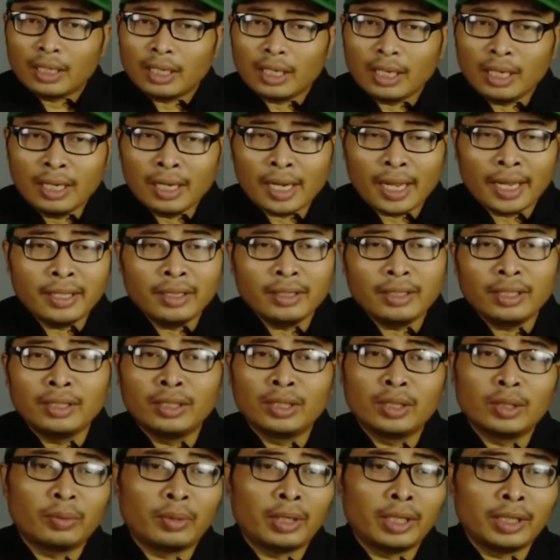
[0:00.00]
In
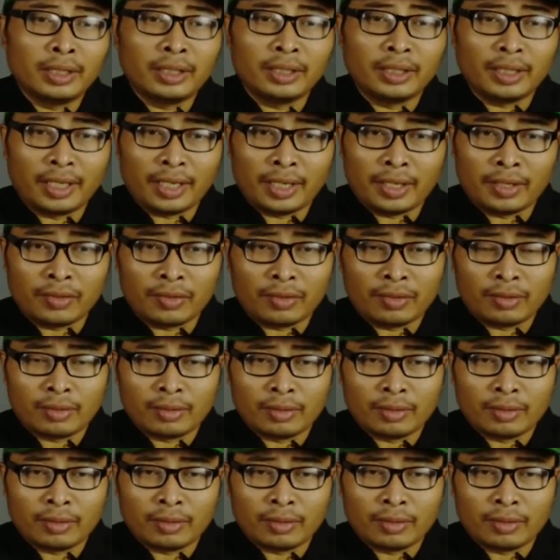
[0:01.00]
1928,